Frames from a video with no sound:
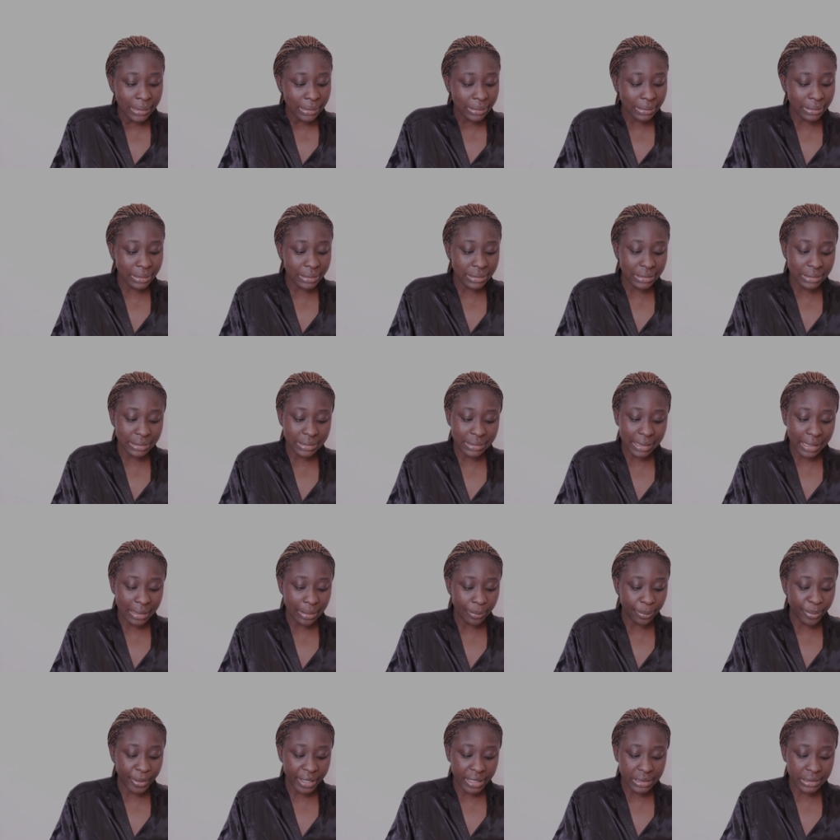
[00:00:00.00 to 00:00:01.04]
This is kind
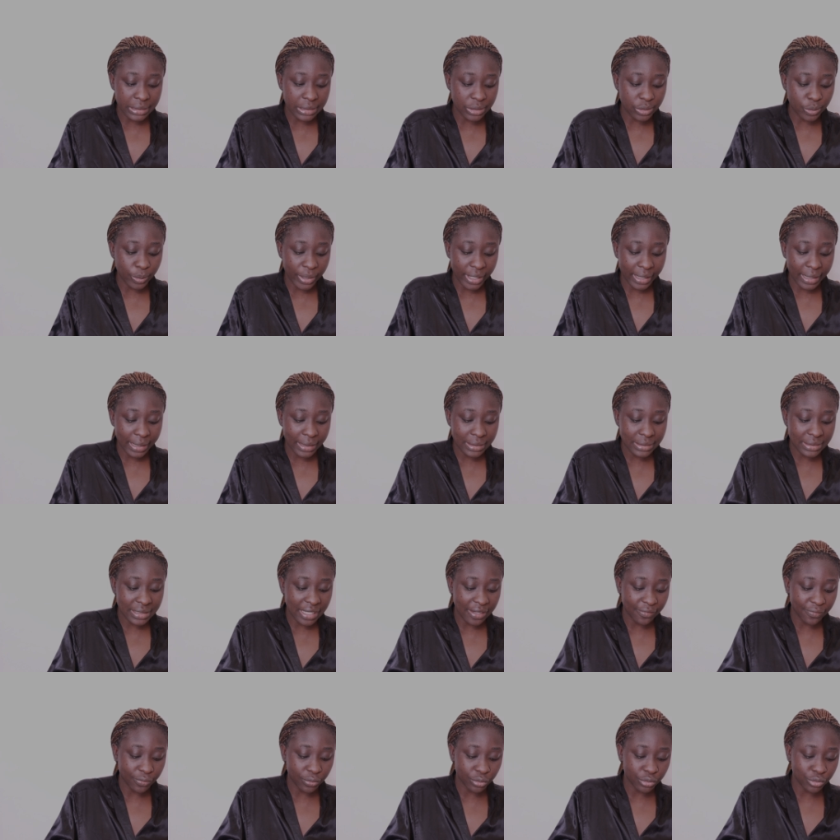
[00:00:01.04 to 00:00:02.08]
of pricey, so I can't
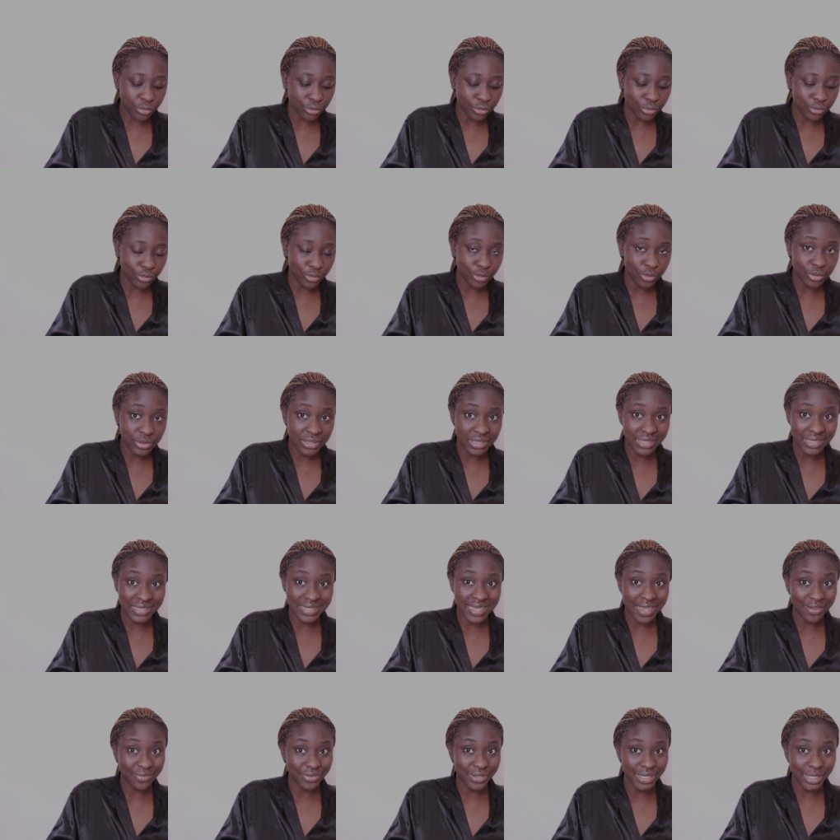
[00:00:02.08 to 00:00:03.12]
afford to use this
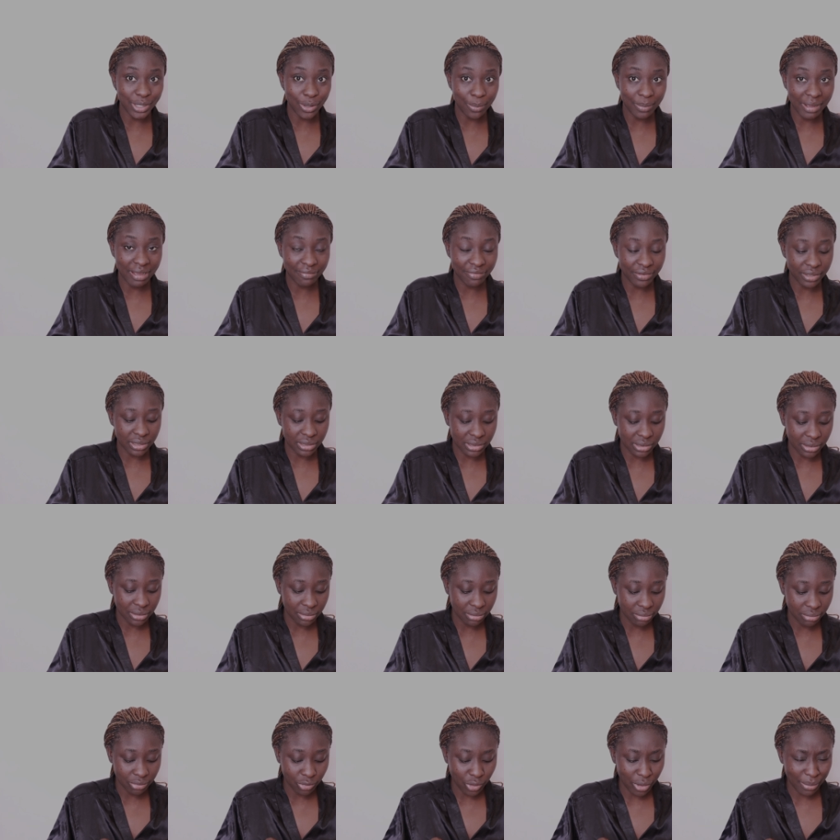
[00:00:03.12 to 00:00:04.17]
every day on my face.
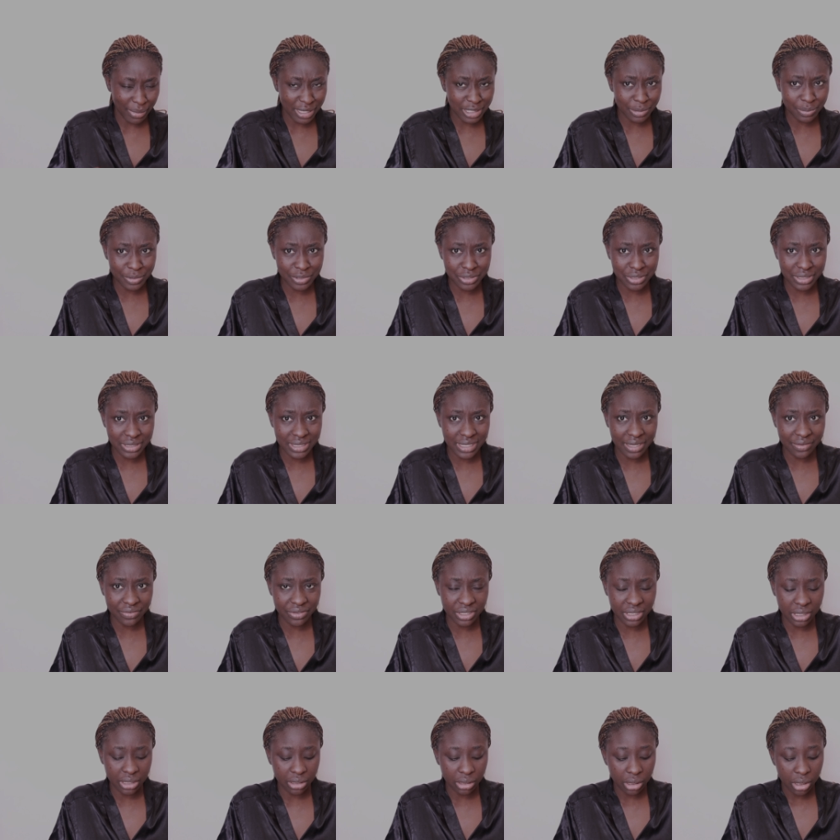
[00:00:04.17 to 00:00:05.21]
Well, am I supposed to use it every
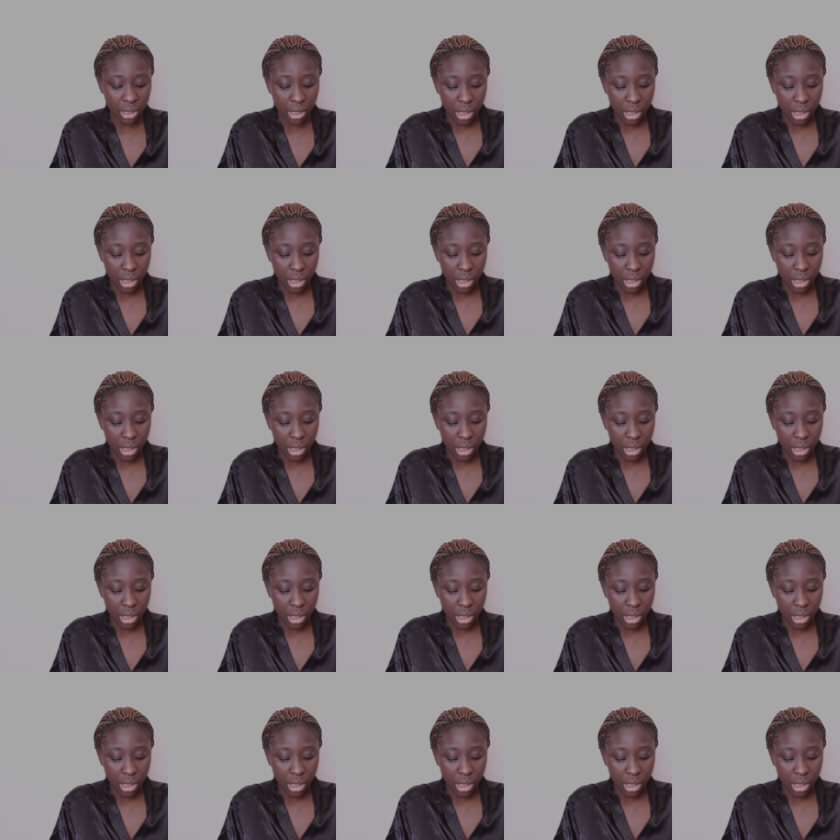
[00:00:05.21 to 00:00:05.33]
day?